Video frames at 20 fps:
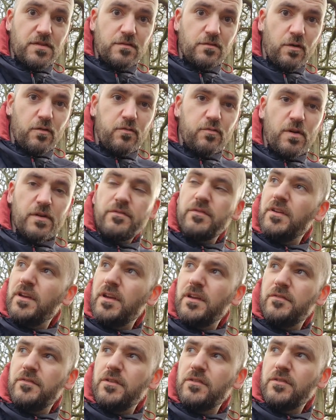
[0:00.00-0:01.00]
stuff with you
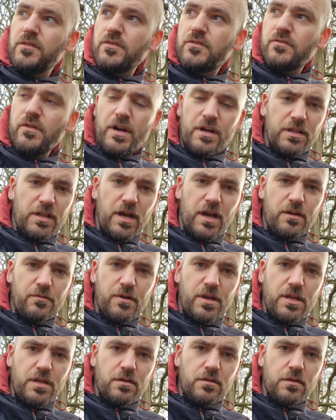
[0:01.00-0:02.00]
if you're going to try
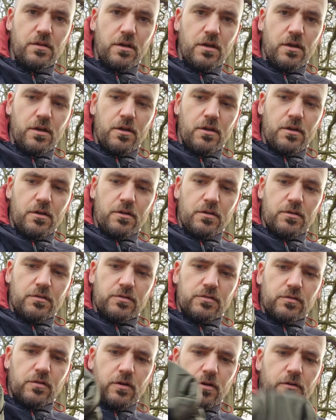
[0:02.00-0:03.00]
lightweight.
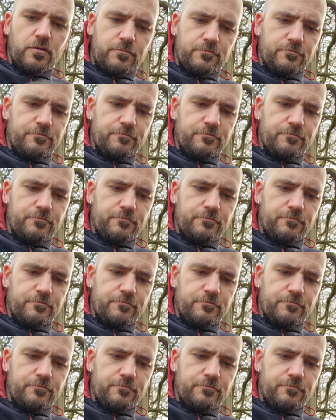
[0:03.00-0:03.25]
So,